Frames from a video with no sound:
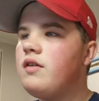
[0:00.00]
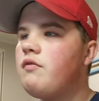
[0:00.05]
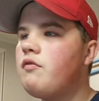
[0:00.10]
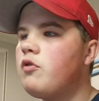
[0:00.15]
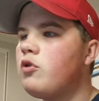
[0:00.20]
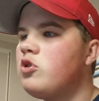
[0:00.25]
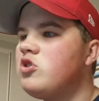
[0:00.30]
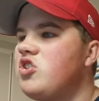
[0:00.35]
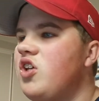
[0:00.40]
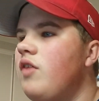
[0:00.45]

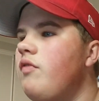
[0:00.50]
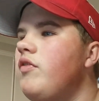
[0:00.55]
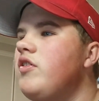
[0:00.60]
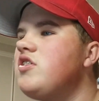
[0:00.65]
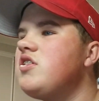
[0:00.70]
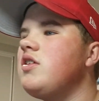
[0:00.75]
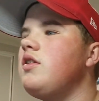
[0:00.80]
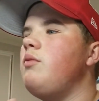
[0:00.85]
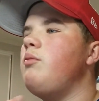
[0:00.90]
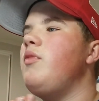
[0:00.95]
his efforts
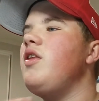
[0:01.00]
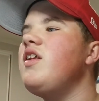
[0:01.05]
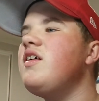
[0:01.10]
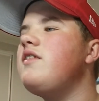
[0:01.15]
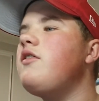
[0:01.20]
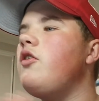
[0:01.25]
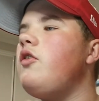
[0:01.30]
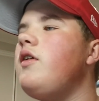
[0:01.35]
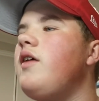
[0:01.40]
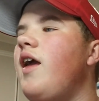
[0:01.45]
in the
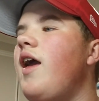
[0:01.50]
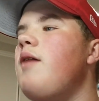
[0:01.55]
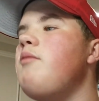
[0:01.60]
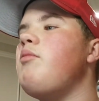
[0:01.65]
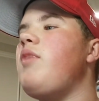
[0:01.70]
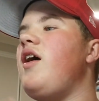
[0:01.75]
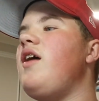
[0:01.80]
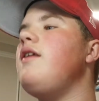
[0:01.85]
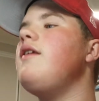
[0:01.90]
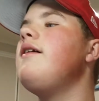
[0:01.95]
military
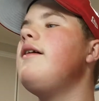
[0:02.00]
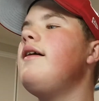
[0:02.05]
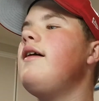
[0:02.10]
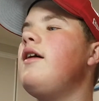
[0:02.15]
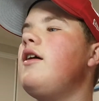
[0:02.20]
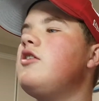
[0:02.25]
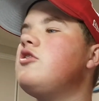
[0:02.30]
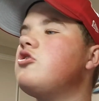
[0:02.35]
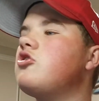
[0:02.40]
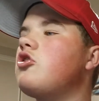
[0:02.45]
campaign
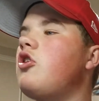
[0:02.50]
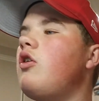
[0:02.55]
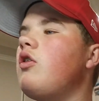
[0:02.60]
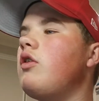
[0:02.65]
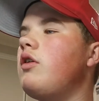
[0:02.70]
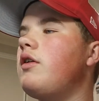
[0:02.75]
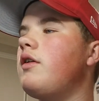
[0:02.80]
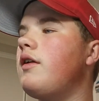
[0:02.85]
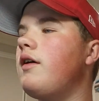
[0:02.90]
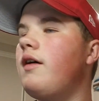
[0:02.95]
in
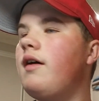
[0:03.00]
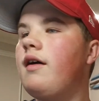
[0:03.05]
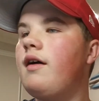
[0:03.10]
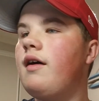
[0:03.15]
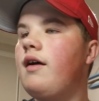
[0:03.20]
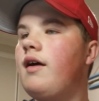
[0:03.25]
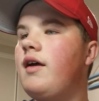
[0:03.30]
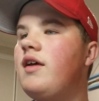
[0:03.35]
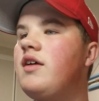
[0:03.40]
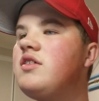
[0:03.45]
Scotland,
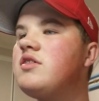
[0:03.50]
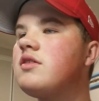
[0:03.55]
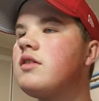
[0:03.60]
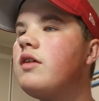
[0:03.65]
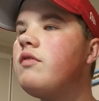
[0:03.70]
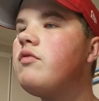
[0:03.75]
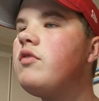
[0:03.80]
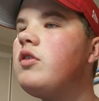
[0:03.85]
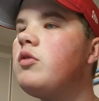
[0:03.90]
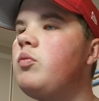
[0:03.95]
he is
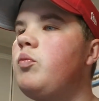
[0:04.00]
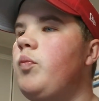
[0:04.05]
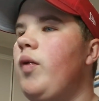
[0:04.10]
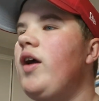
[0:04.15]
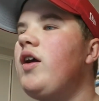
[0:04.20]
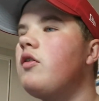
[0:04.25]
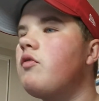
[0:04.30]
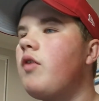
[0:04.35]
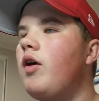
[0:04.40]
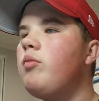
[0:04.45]
lifted
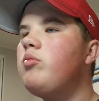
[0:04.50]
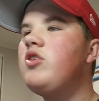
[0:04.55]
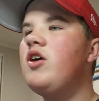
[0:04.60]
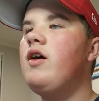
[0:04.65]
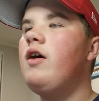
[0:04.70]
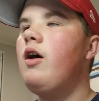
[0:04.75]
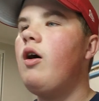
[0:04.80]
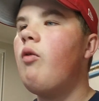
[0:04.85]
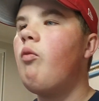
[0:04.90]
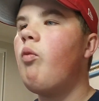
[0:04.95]
bankrupt
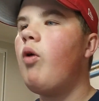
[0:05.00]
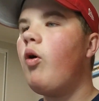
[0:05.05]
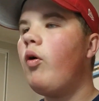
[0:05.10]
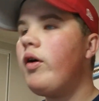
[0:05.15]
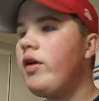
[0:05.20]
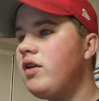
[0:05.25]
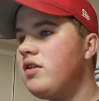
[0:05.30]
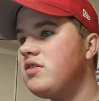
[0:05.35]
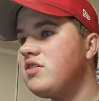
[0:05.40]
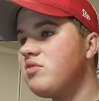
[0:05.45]
while
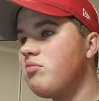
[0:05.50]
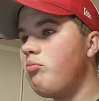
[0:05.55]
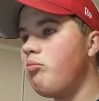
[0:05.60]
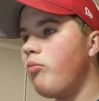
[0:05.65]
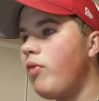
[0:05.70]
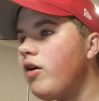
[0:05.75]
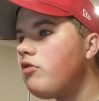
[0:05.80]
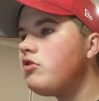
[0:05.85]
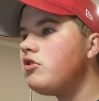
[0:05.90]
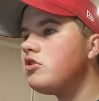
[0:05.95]
his
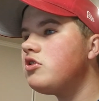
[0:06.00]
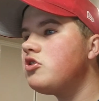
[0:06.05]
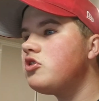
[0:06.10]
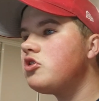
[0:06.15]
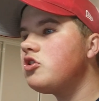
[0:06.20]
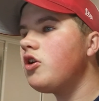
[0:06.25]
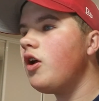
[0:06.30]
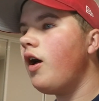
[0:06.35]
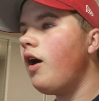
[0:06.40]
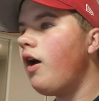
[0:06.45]

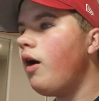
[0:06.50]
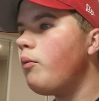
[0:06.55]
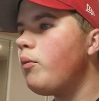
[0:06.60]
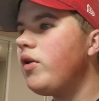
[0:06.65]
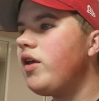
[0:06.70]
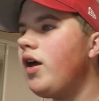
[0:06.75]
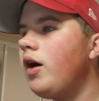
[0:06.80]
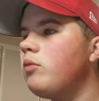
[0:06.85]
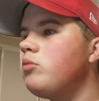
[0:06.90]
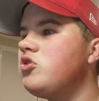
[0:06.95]
marriage
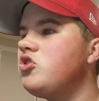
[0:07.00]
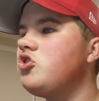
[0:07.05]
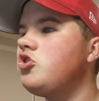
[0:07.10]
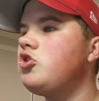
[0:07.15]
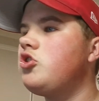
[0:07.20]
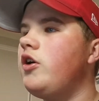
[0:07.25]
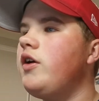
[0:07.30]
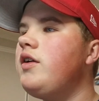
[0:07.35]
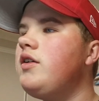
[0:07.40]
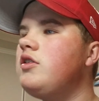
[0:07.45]
becomes
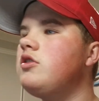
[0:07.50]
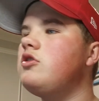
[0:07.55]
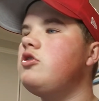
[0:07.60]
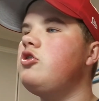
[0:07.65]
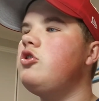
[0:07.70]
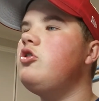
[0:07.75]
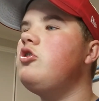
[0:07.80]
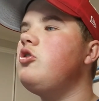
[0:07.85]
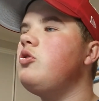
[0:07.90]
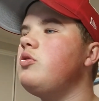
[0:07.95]
strained
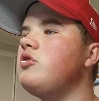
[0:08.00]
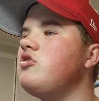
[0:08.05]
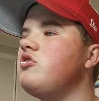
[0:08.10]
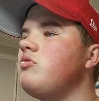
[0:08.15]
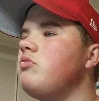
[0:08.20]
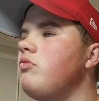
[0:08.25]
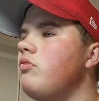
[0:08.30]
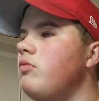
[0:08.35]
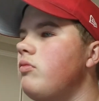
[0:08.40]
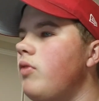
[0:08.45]
due to his
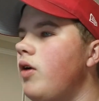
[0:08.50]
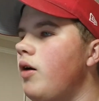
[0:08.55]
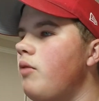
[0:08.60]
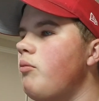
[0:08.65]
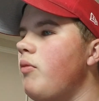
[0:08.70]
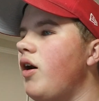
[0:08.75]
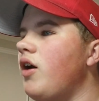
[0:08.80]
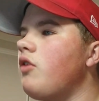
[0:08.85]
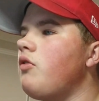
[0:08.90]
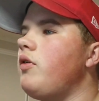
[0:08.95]

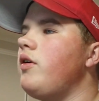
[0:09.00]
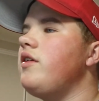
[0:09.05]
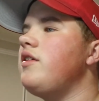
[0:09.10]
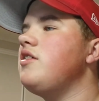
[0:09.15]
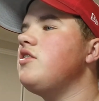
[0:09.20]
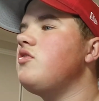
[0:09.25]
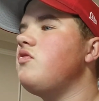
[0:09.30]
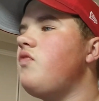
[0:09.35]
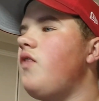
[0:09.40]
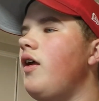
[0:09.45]
Marguerite's
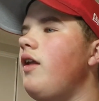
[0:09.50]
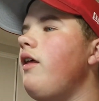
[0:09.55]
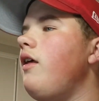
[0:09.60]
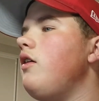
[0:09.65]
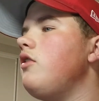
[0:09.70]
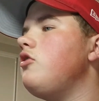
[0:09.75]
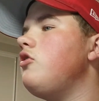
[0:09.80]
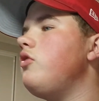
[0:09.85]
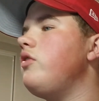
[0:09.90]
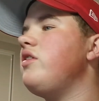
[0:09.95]
failure
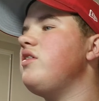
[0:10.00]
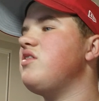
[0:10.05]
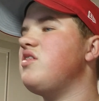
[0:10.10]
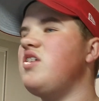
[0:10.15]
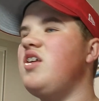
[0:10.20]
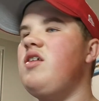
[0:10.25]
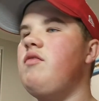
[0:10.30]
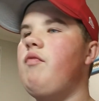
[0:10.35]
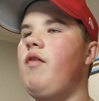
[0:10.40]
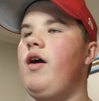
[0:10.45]
to
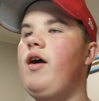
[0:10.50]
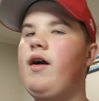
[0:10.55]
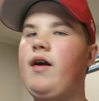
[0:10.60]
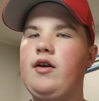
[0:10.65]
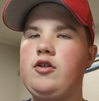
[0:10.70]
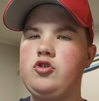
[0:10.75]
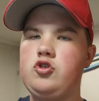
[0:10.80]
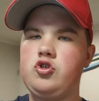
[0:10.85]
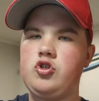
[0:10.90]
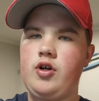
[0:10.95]
conceive a
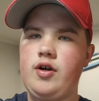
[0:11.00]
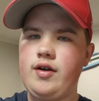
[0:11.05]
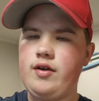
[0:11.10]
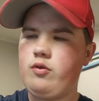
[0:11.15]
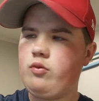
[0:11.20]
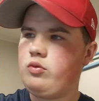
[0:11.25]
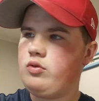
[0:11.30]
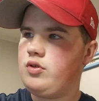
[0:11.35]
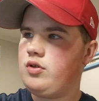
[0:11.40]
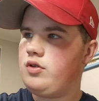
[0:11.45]

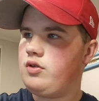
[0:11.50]
child.